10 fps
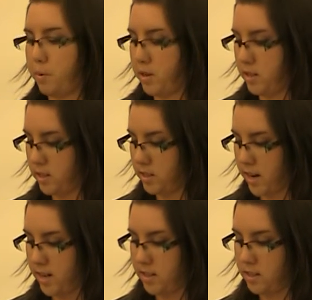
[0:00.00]
put
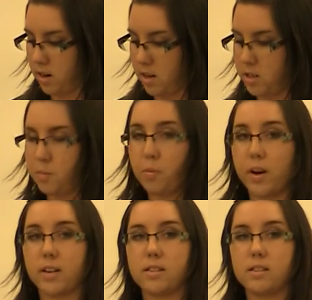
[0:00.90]
designs onto
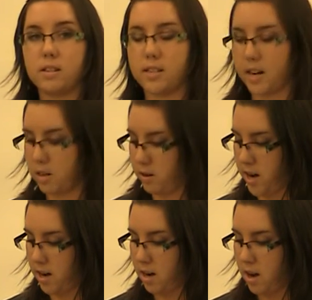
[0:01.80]
bricks to decorate